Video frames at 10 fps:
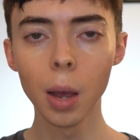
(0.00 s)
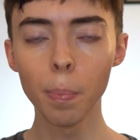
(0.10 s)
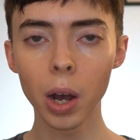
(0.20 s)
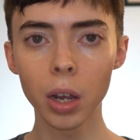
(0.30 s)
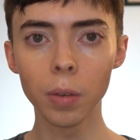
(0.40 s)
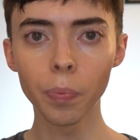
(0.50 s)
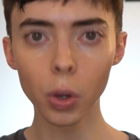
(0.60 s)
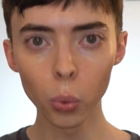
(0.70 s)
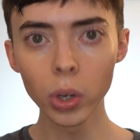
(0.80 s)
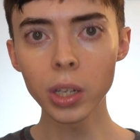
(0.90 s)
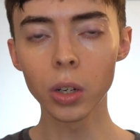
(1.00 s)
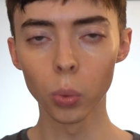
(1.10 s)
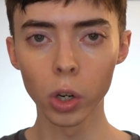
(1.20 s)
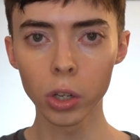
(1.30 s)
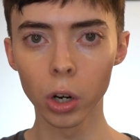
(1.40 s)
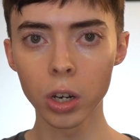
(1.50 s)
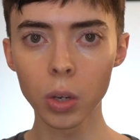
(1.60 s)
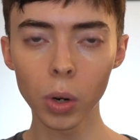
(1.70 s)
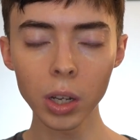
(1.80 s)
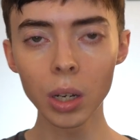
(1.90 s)
But recent research,
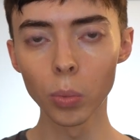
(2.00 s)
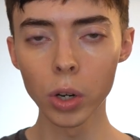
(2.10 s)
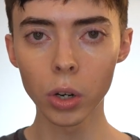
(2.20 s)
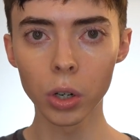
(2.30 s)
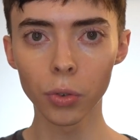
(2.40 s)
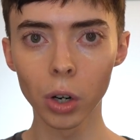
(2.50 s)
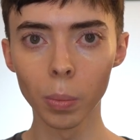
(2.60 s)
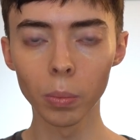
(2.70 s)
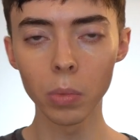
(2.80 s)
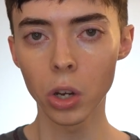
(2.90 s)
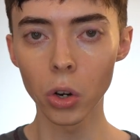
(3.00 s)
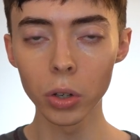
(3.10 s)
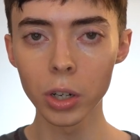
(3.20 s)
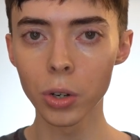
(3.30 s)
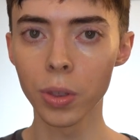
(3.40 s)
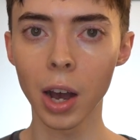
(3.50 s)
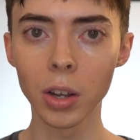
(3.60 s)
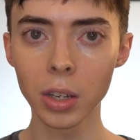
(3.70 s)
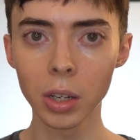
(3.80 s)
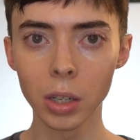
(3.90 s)
as well as some research from the early
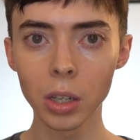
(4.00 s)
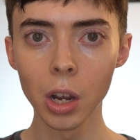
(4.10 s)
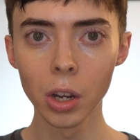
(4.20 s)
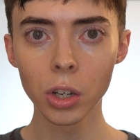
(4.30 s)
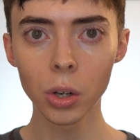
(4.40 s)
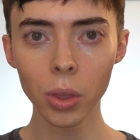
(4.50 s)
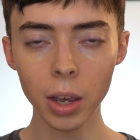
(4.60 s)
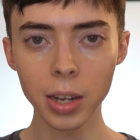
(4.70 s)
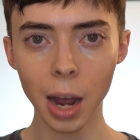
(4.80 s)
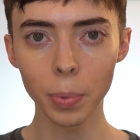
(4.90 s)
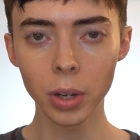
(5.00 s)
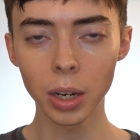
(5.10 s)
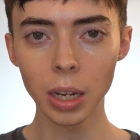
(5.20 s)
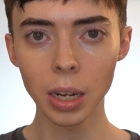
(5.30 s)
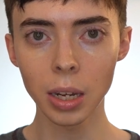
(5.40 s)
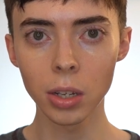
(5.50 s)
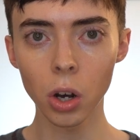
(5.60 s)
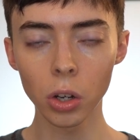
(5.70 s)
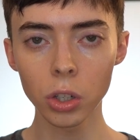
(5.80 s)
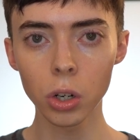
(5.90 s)
2000s, showed that adapalene is
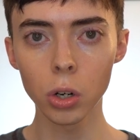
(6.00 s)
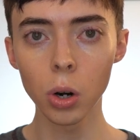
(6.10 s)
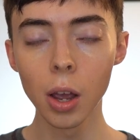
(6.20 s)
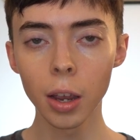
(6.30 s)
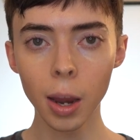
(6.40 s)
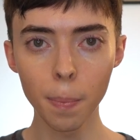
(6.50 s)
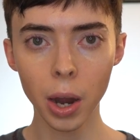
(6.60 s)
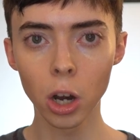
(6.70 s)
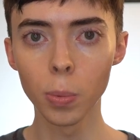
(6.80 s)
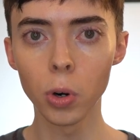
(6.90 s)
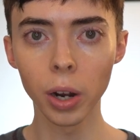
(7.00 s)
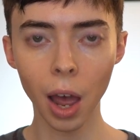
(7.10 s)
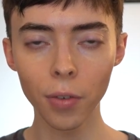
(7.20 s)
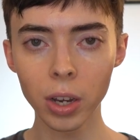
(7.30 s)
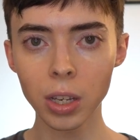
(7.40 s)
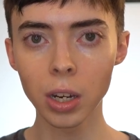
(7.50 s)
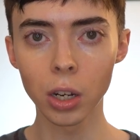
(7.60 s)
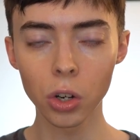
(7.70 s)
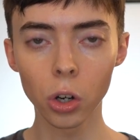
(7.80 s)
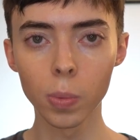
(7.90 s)
also comparable in efficacy
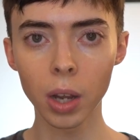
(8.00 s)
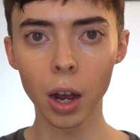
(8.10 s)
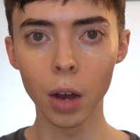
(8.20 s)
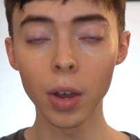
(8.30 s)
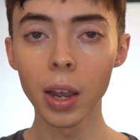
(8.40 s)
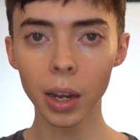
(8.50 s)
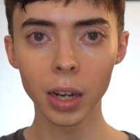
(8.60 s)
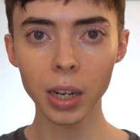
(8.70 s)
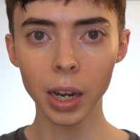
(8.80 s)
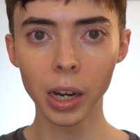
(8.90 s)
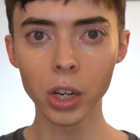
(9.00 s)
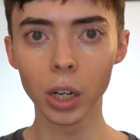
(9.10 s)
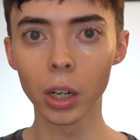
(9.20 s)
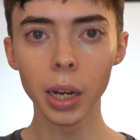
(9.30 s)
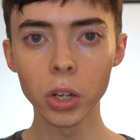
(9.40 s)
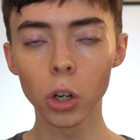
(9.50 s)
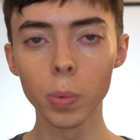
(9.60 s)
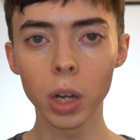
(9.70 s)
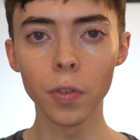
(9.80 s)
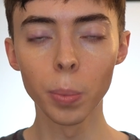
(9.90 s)
in terms of anti-aging, in
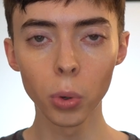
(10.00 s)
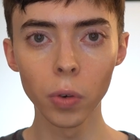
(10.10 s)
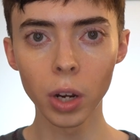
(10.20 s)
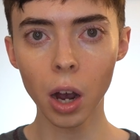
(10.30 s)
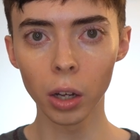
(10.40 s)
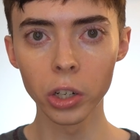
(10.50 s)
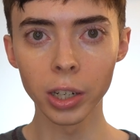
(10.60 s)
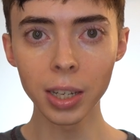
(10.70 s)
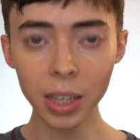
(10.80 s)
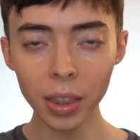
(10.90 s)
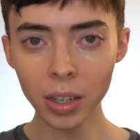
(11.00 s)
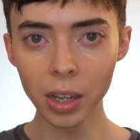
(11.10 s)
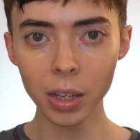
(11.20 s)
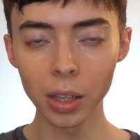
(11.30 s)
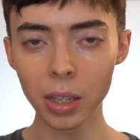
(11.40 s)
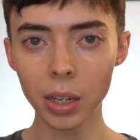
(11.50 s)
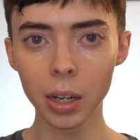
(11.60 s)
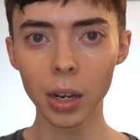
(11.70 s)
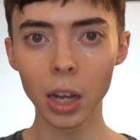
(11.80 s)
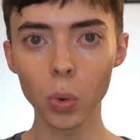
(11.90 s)
terms of improving collagen synthesis in the
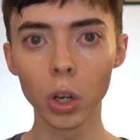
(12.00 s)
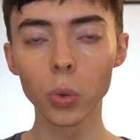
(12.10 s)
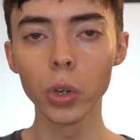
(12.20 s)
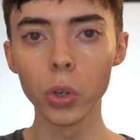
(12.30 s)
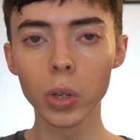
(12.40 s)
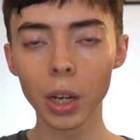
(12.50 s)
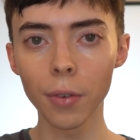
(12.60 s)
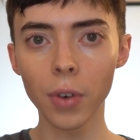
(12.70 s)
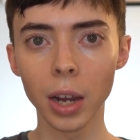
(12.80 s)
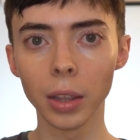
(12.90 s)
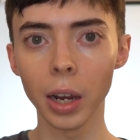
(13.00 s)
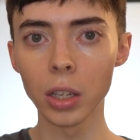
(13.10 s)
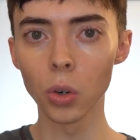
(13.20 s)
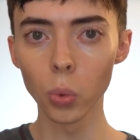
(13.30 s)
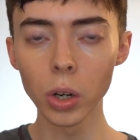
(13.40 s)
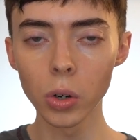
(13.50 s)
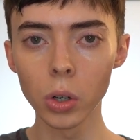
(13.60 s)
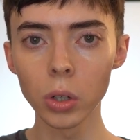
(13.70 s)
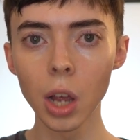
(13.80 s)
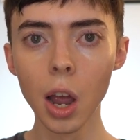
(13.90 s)
skin, as well as reducing fine lines and
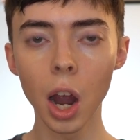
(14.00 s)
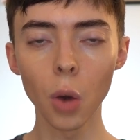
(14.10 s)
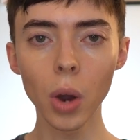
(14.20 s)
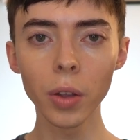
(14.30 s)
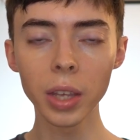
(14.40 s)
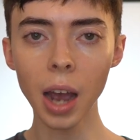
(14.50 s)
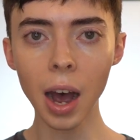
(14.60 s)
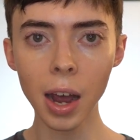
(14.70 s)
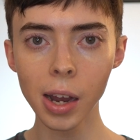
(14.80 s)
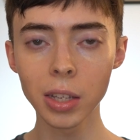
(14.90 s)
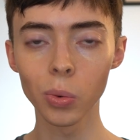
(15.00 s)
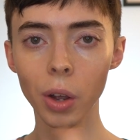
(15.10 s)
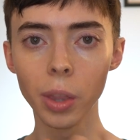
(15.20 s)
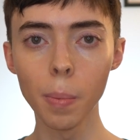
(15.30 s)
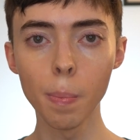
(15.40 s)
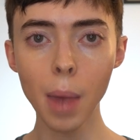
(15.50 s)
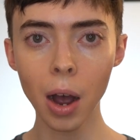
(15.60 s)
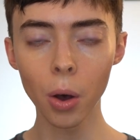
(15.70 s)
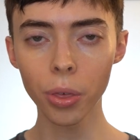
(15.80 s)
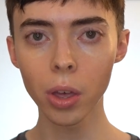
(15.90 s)
wrinkles around the eyes, around the
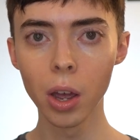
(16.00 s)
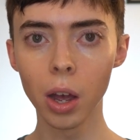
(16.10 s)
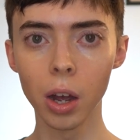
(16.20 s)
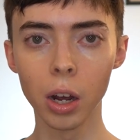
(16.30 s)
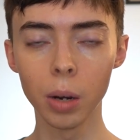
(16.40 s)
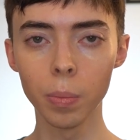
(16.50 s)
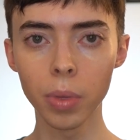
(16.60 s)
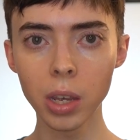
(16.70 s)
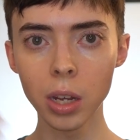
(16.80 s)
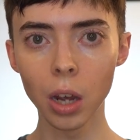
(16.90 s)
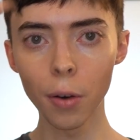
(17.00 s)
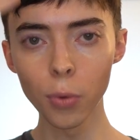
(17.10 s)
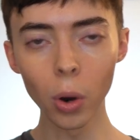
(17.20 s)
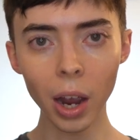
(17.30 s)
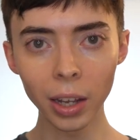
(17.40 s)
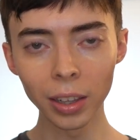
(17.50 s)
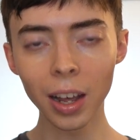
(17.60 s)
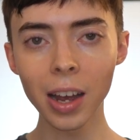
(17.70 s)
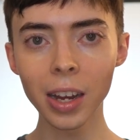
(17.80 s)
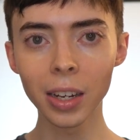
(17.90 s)
mouth, the forehead
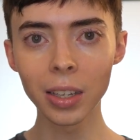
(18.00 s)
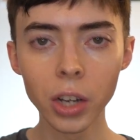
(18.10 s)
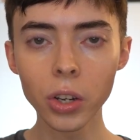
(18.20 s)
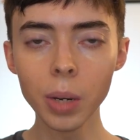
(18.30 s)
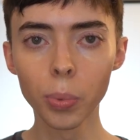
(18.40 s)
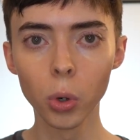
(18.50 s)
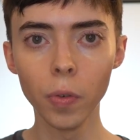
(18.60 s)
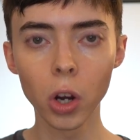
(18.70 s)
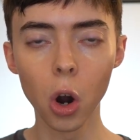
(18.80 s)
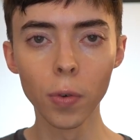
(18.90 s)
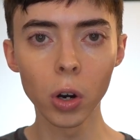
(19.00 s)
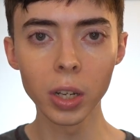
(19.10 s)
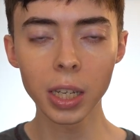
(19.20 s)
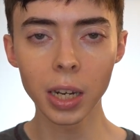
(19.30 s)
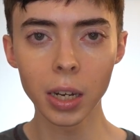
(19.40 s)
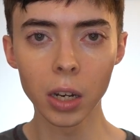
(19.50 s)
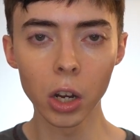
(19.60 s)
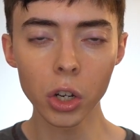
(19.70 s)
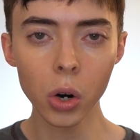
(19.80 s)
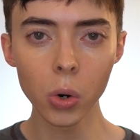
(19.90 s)
lines, and just improving overall
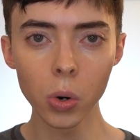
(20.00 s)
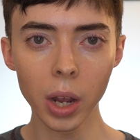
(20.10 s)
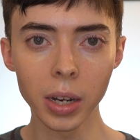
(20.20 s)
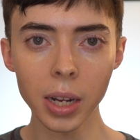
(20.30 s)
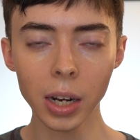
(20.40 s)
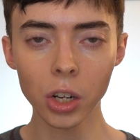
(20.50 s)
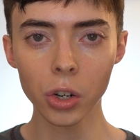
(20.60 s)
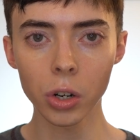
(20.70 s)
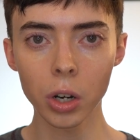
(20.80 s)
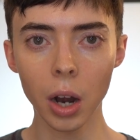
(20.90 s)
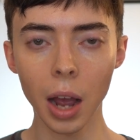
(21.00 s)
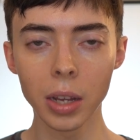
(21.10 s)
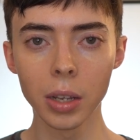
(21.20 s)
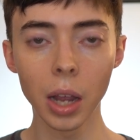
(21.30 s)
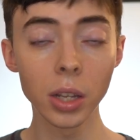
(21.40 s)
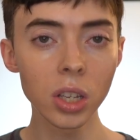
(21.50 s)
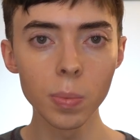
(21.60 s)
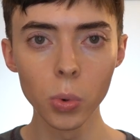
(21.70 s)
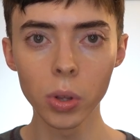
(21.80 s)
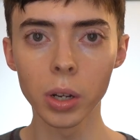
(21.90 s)
skin tone and texture and
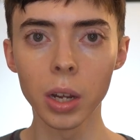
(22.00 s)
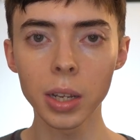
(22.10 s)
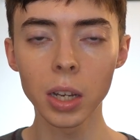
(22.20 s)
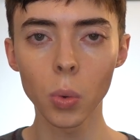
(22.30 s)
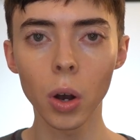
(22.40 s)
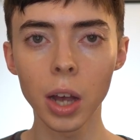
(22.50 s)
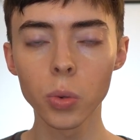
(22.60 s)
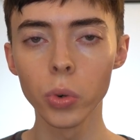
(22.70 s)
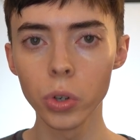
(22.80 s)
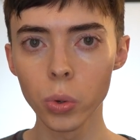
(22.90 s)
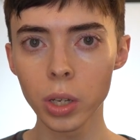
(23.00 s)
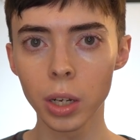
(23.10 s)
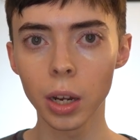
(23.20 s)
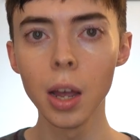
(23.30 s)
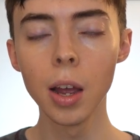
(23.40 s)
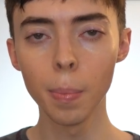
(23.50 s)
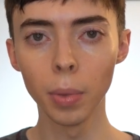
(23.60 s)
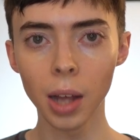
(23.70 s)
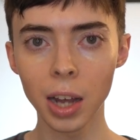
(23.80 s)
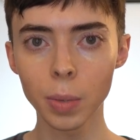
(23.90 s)
smoothness, as well as reducing
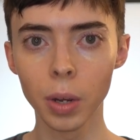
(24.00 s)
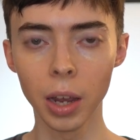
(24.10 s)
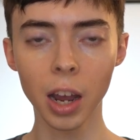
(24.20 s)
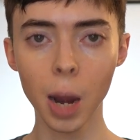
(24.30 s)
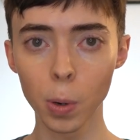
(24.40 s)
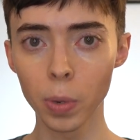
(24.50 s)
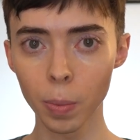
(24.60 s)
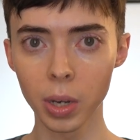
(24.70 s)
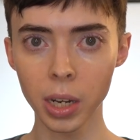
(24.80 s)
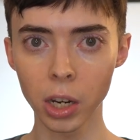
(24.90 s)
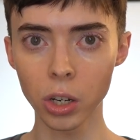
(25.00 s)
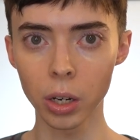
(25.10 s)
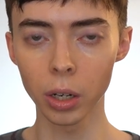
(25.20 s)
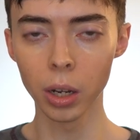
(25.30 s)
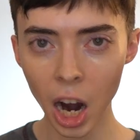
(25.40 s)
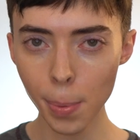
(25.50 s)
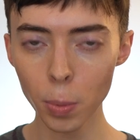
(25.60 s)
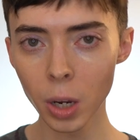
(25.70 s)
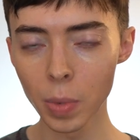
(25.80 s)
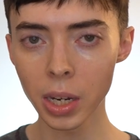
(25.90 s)
melasma and hyperpigmentation.
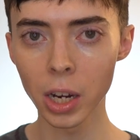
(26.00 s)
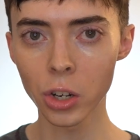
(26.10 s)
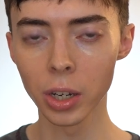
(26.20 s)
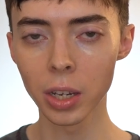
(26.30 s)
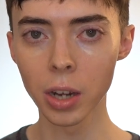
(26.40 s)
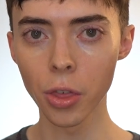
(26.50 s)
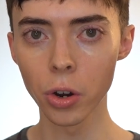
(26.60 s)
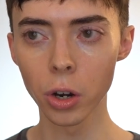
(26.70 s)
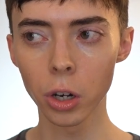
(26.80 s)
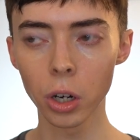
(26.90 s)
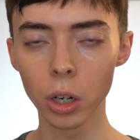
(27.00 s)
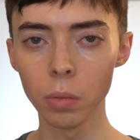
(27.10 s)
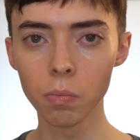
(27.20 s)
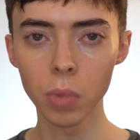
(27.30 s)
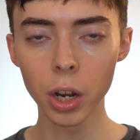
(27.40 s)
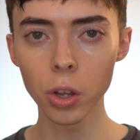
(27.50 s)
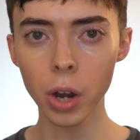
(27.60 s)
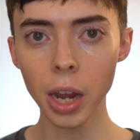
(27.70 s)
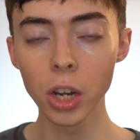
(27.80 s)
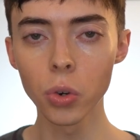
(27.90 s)
Hyperpigmentation is another
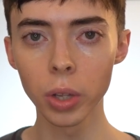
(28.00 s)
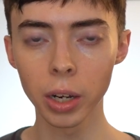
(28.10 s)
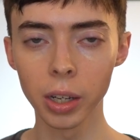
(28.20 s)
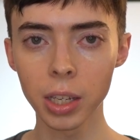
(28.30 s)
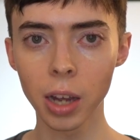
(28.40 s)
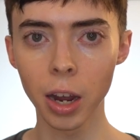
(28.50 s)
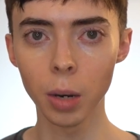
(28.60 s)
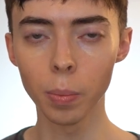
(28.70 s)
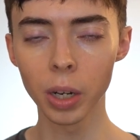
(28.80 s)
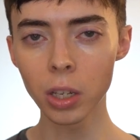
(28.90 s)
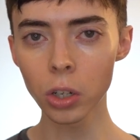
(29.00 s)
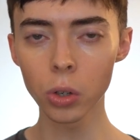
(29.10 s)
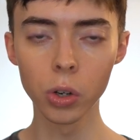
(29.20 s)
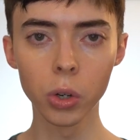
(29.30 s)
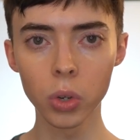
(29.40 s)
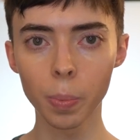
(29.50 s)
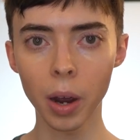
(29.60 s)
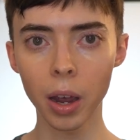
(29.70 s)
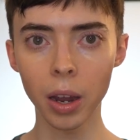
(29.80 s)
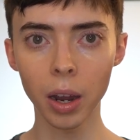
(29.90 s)
age-related sign, but it's also induced
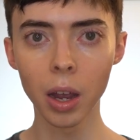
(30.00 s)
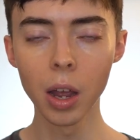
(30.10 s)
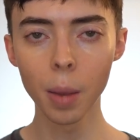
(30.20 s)
by